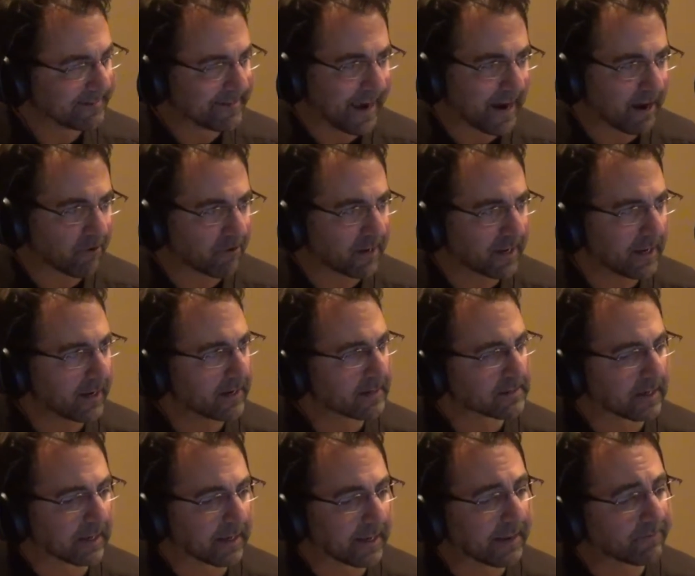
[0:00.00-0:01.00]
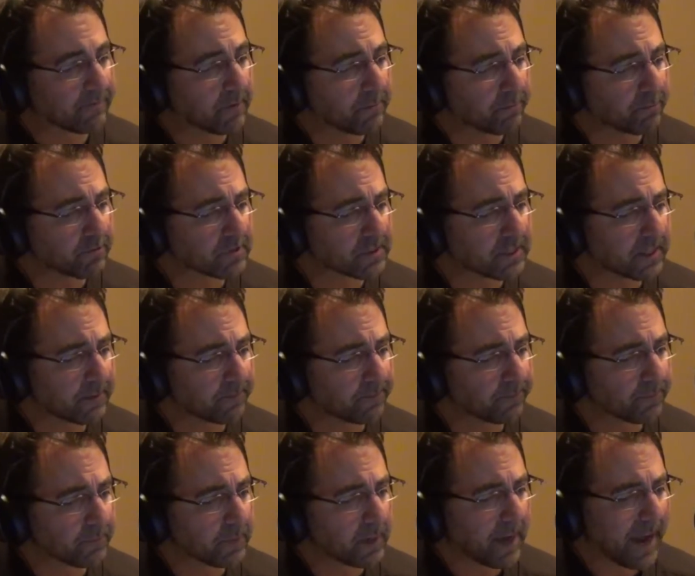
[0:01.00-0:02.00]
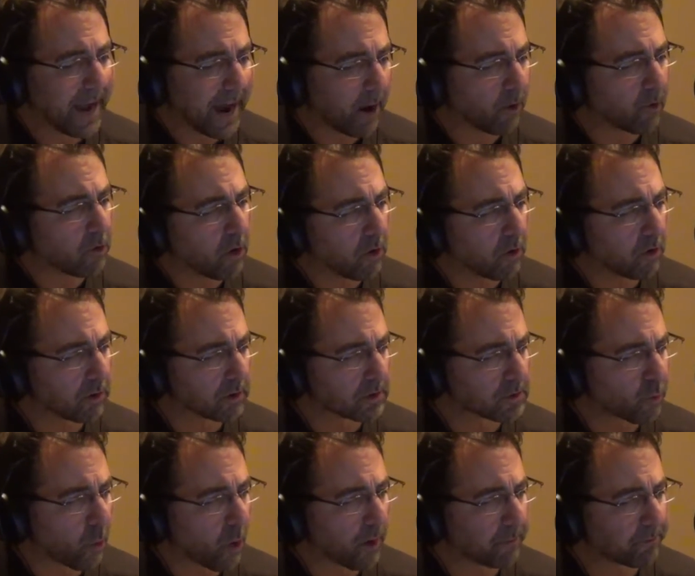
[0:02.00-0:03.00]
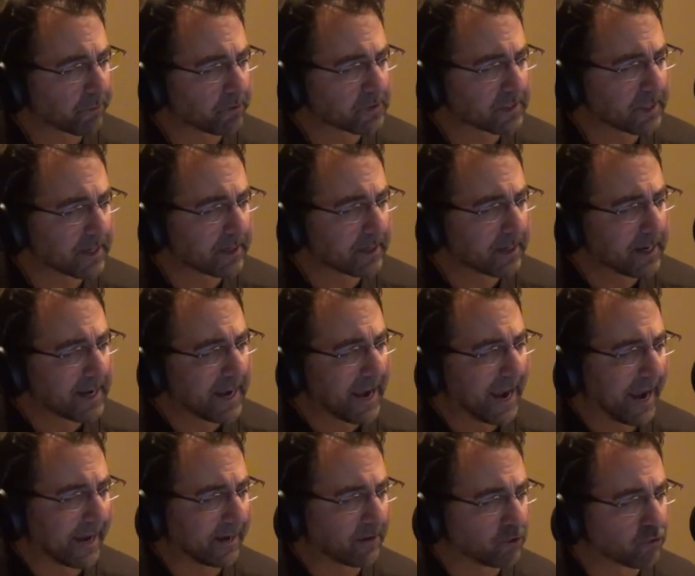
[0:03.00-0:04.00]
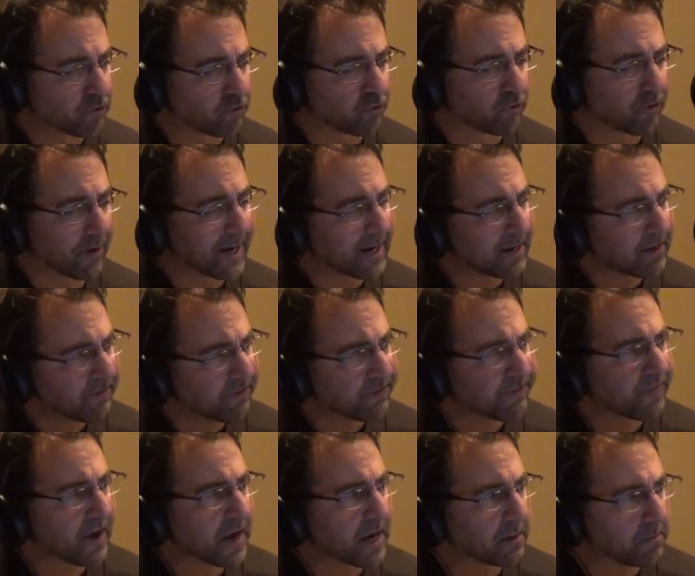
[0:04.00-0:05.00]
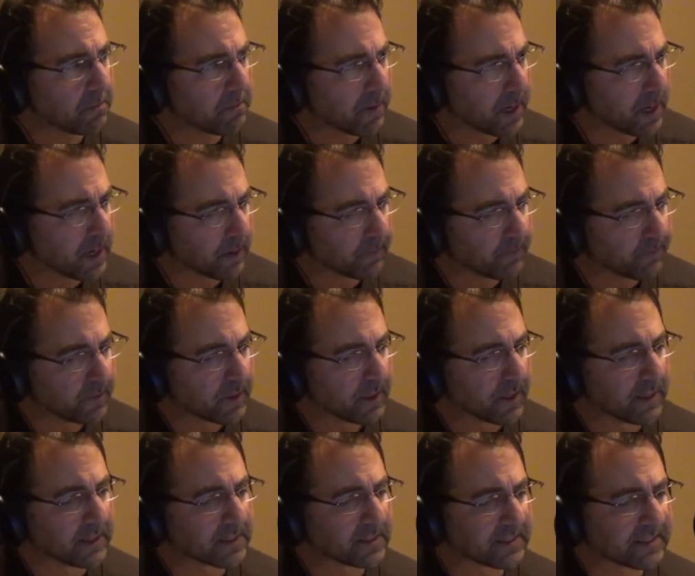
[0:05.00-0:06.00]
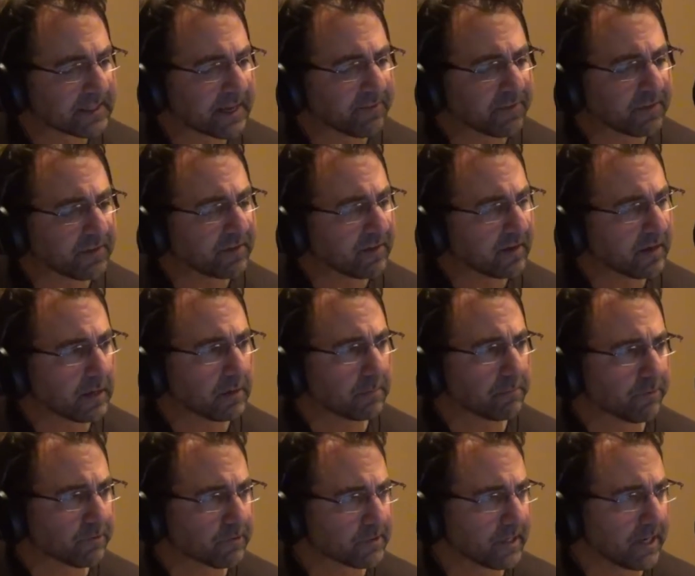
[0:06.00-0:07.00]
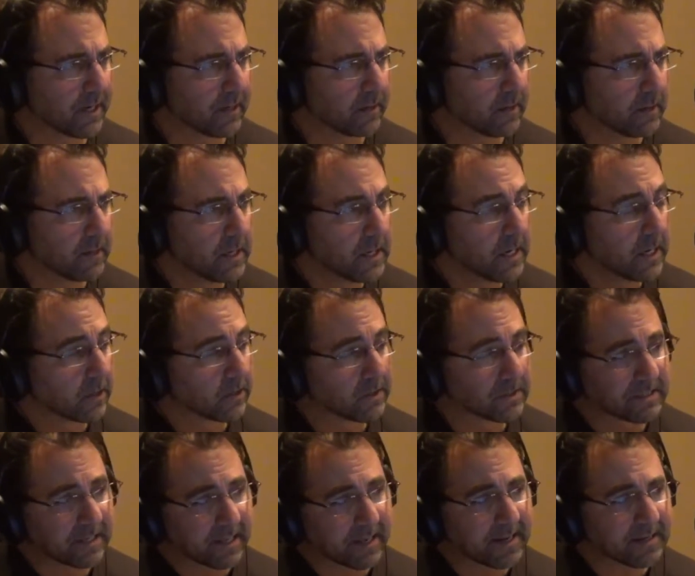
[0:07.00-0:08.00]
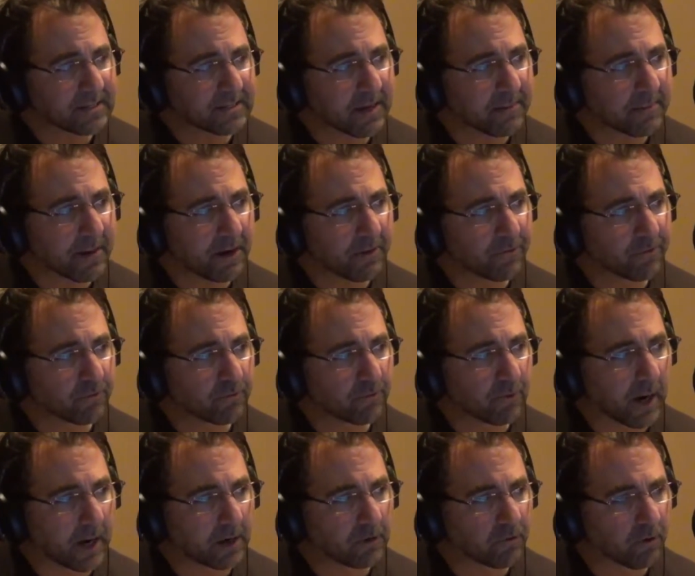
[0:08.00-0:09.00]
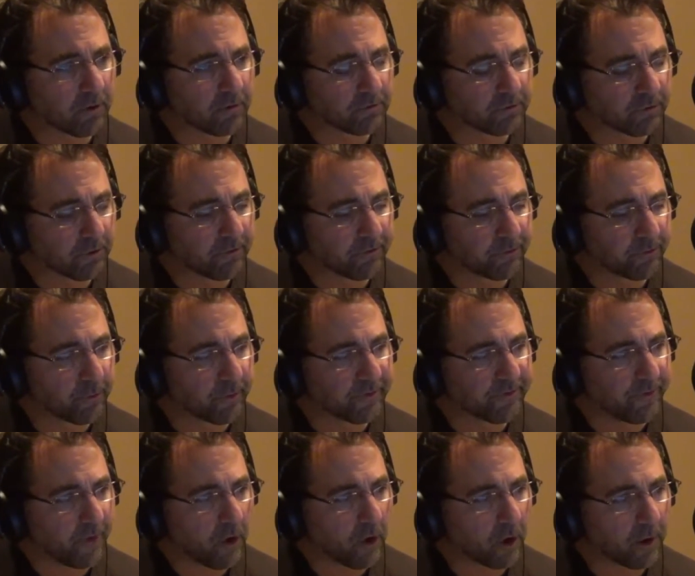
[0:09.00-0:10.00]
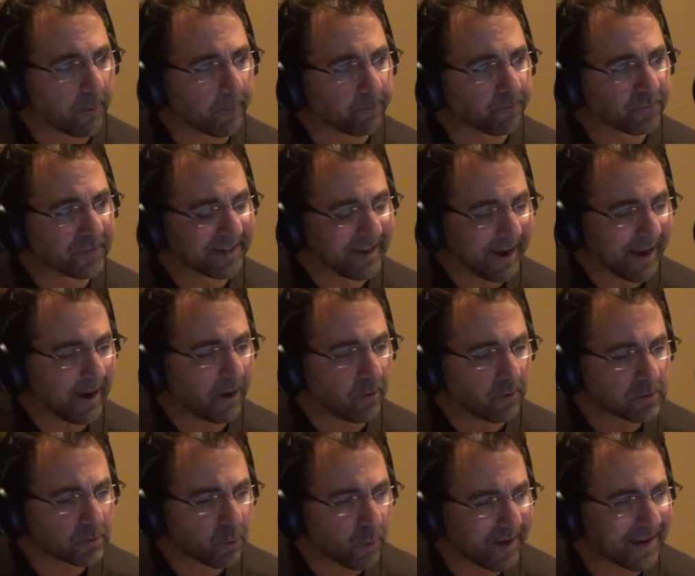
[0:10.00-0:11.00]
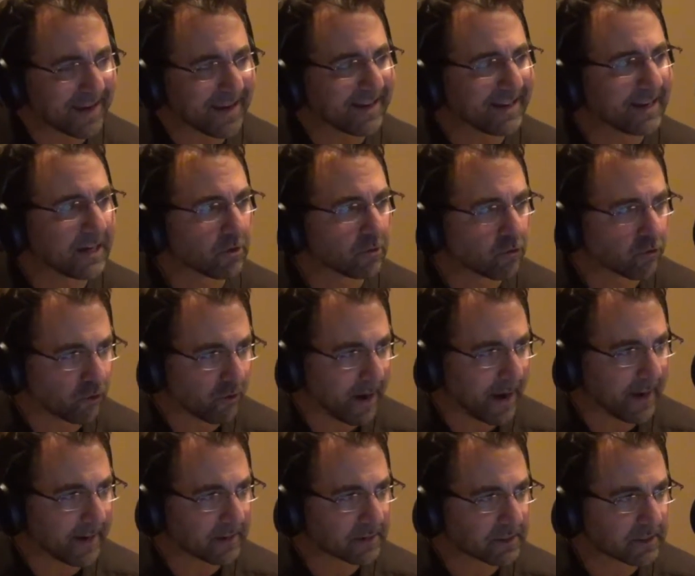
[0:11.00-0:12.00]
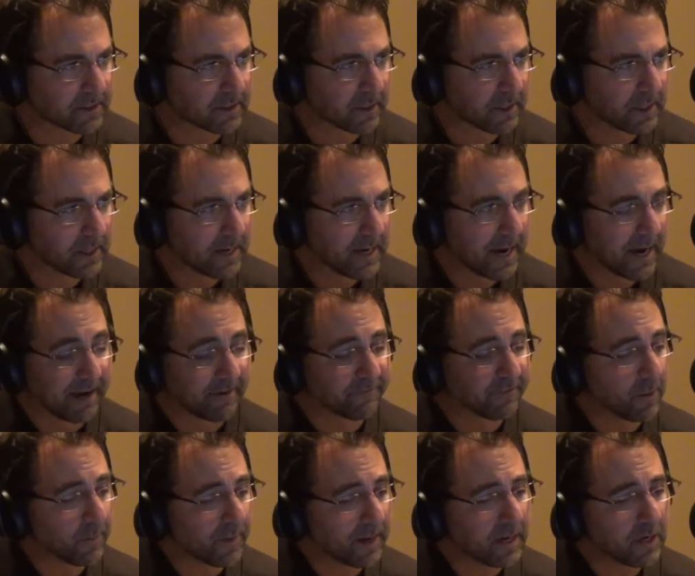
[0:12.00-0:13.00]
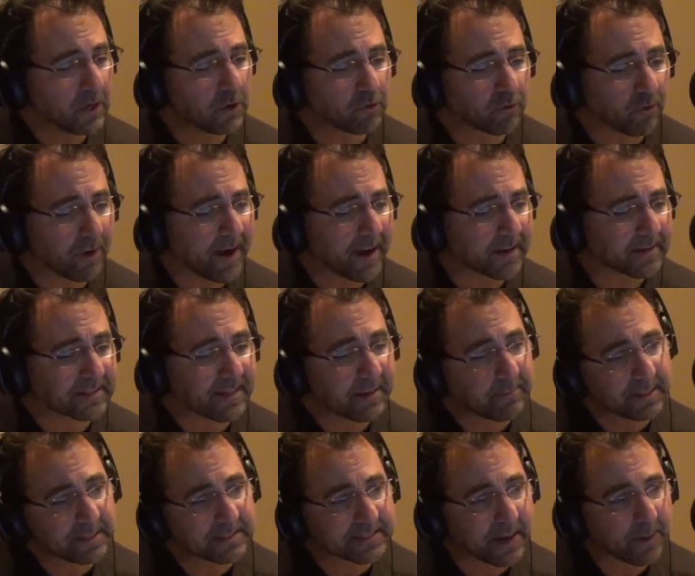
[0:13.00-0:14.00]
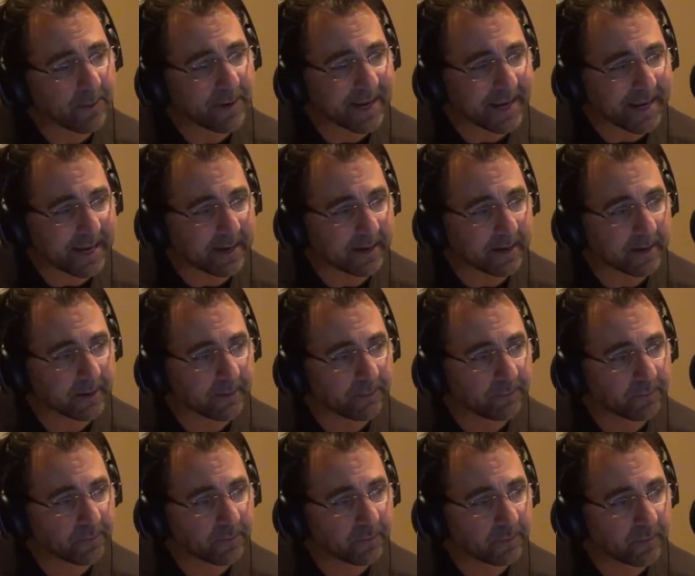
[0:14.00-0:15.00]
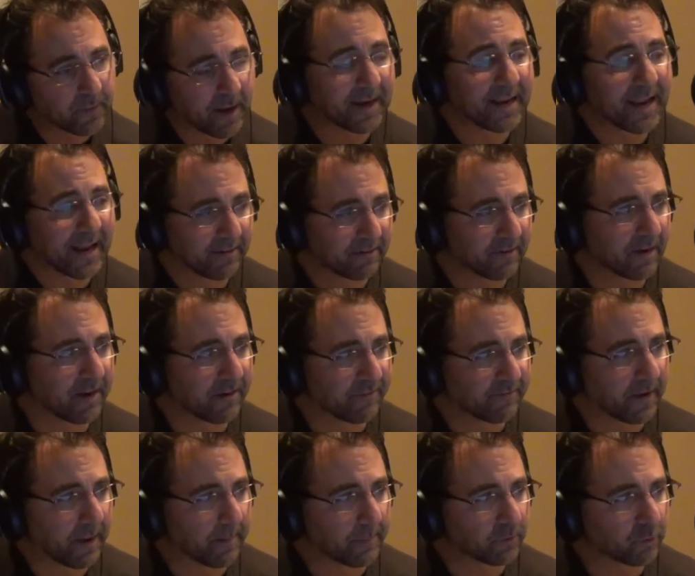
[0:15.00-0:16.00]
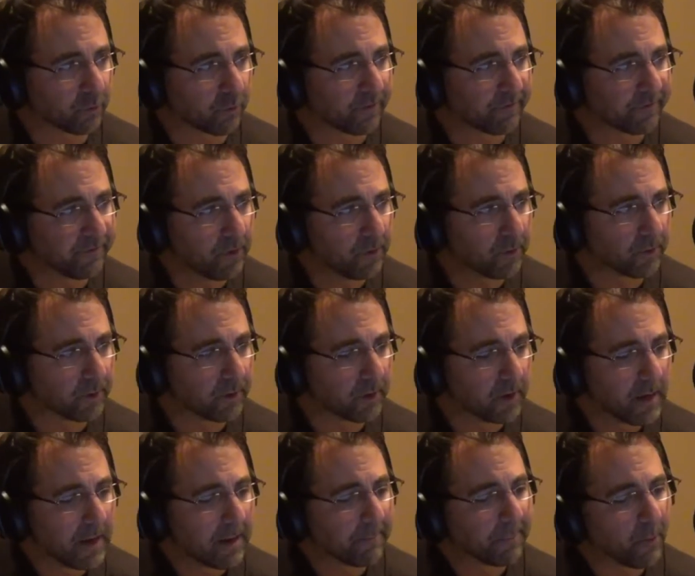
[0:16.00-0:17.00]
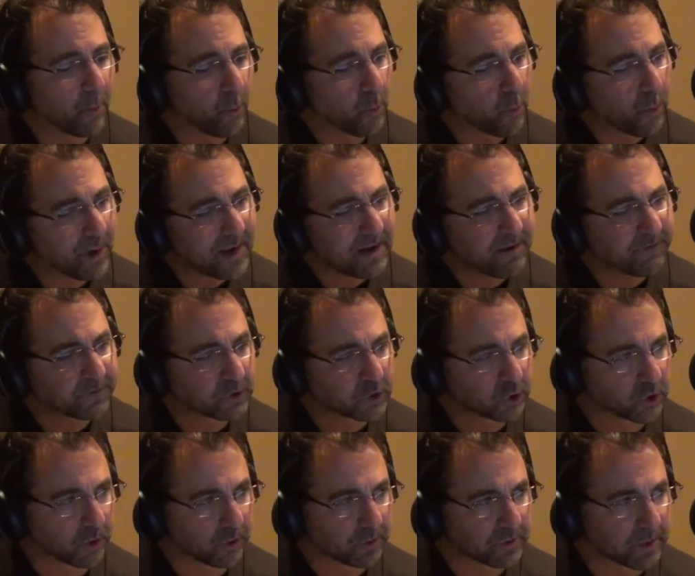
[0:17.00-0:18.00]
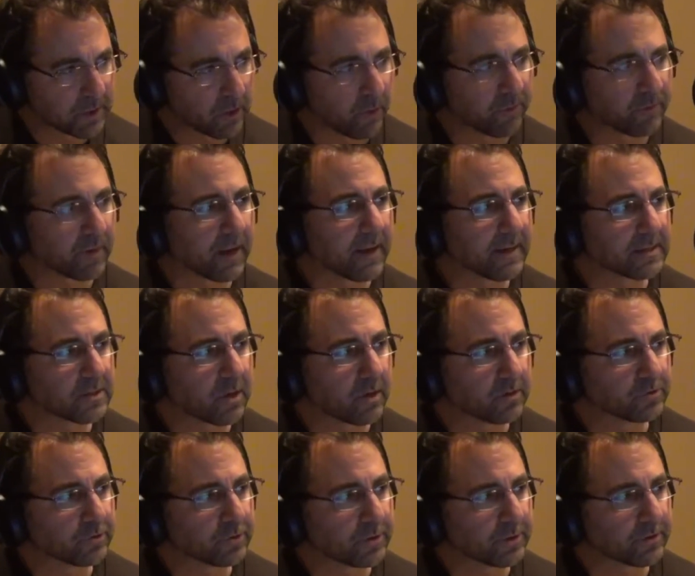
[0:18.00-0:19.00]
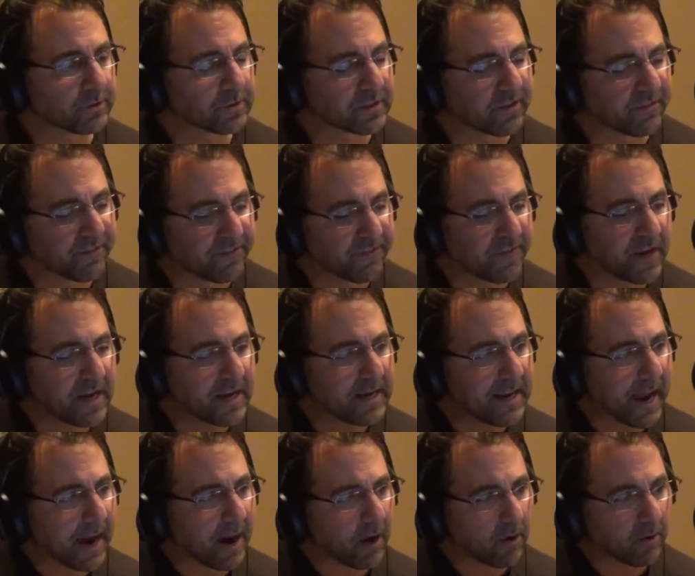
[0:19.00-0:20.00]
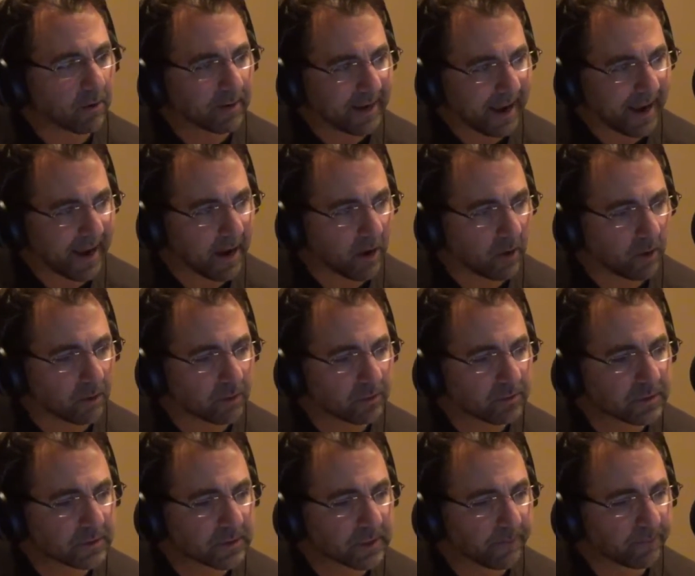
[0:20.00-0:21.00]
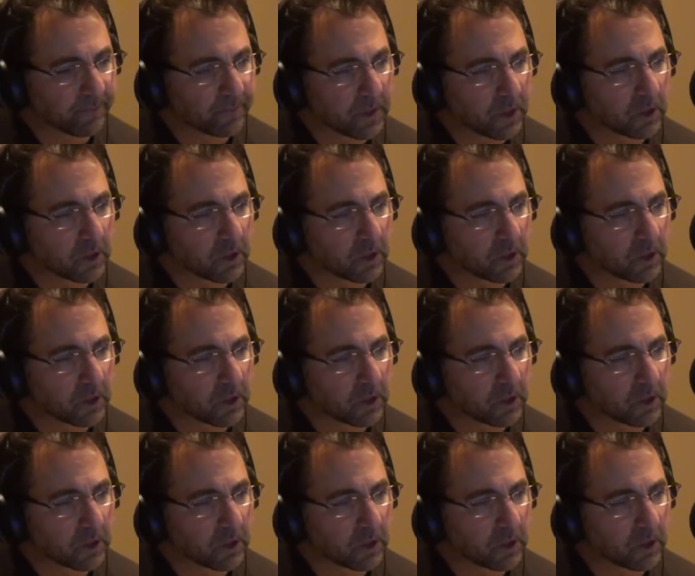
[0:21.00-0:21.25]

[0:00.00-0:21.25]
Dairy is 11%. Alcohol is 1%. And grain-fed meat is 17%. Because the last time I, threw, I drove through a farm, cows were eating grass and if they were eating grass, that means they were eating an anti-inflammatory food. But we've chosen over the last 100 years to feed our cows